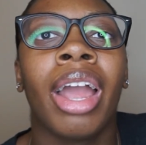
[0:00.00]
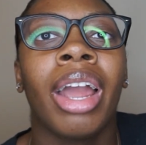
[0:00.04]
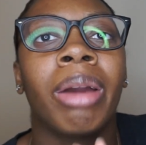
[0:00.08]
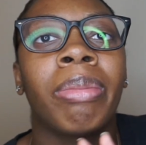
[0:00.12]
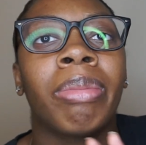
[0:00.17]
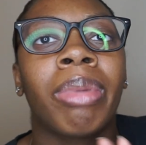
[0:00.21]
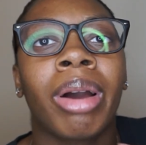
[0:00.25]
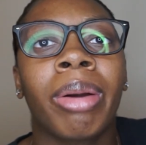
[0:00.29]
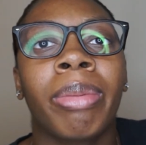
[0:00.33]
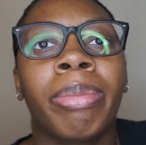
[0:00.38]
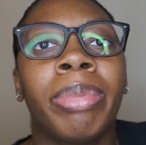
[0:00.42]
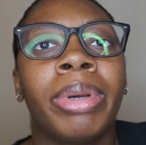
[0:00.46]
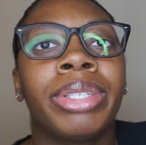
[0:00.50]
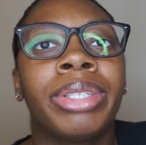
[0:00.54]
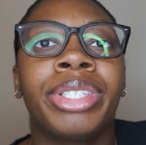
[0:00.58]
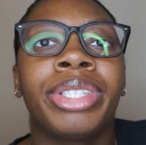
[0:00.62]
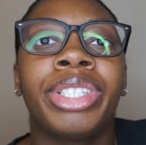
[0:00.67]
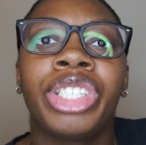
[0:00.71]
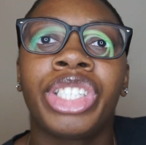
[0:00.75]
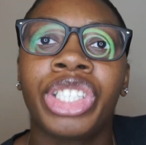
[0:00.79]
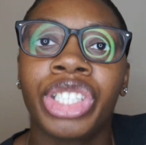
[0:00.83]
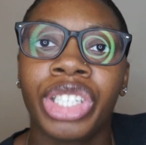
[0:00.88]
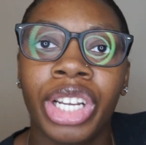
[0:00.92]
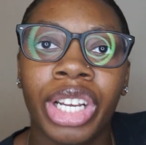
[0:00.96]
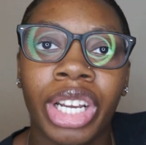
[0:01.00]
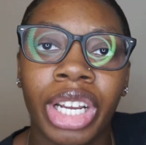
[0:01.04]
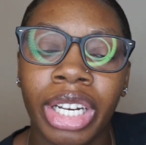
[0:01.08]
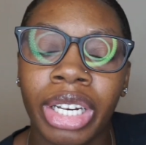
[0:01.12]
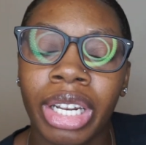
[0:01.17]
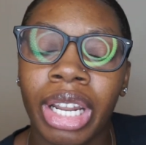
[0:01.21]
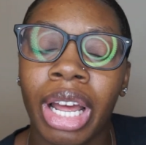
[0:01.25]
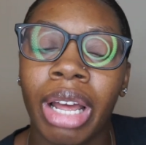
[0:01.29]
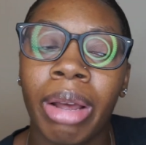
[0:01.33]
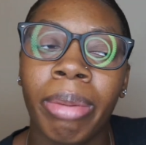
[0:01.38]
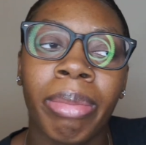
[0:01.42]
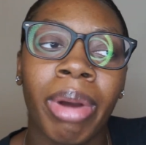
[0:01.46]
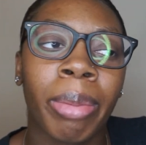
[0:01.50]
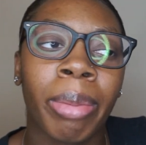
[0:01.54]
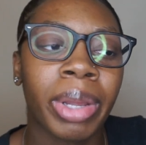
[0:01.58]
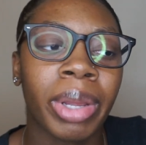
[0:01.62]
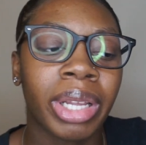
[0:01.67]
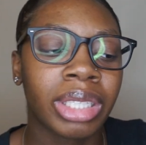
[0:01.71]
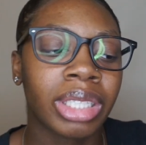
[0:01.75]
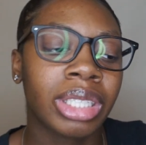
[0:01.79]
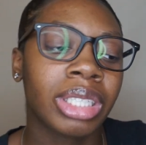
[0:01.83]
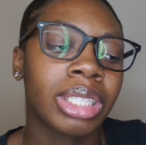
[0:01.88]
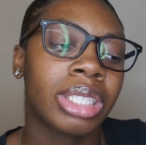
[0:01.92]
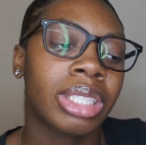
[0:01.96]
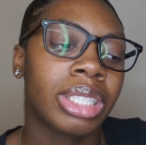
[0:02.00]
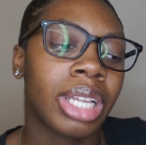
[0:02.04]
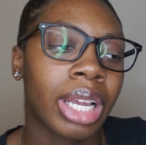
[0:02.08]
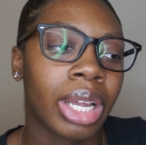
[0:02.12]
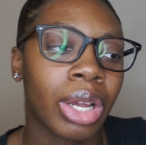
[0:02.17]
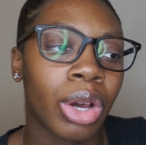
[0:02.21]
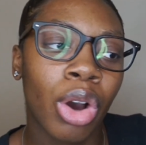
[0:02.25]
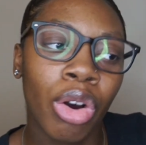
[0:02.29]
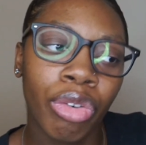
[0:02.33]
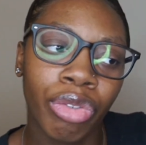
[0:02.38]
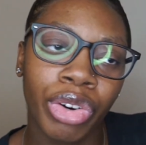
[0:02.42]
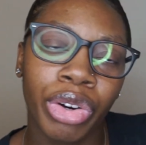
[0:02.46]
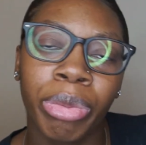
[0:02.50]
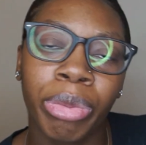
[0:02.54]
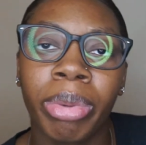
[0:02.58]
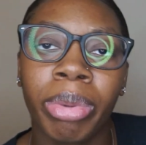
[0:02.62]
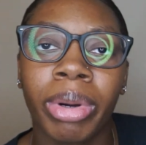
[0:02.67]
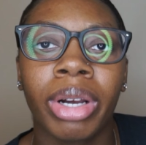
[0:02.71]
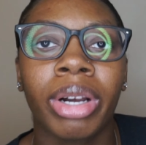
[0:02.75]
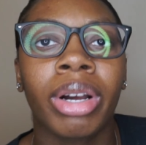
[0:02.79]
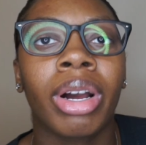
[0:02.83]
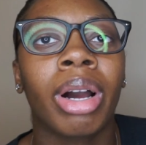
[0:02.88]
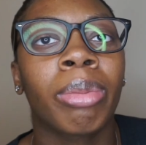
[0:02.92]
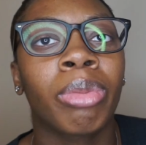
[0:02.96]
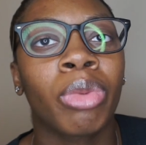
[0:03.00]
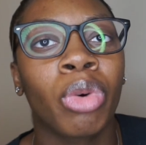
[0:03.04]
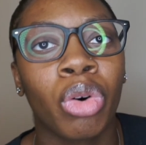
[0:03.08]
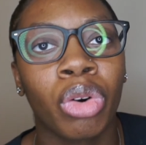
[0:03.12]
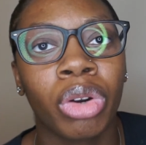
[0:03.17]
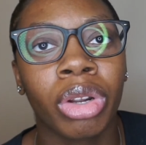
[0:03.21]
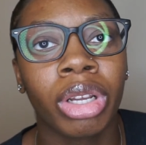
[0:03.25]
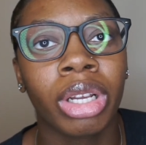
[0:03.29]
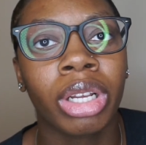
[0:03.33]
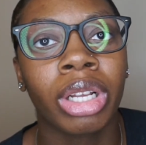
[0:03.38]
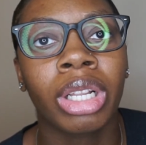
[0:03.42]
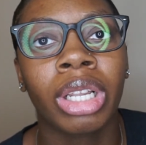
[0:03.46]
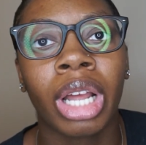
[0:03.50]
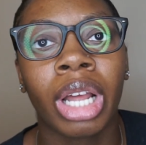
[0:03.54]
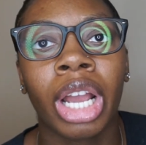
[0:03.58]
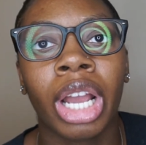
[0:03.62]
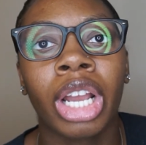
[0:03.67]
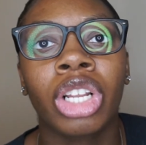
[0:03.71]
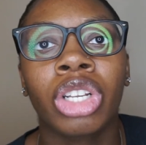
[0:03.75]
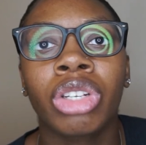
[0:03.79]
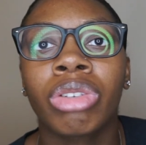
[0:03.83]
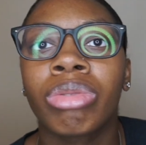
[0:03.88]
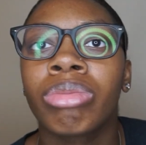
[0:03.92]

in my business shit and not my business is taking over but i'm gonna like